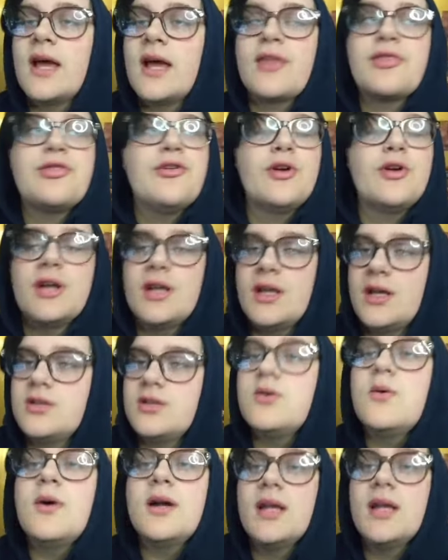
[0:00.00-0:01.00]
like
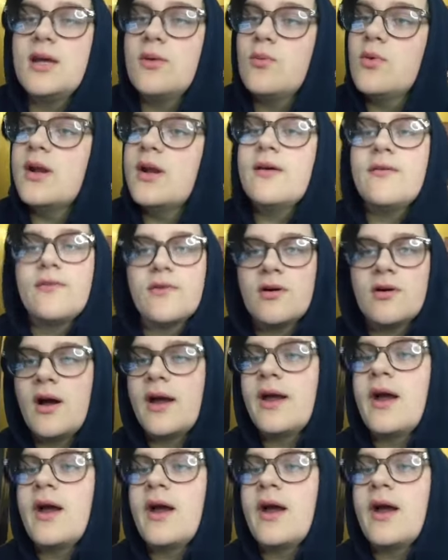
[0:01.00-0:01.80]
30, 20, whatever.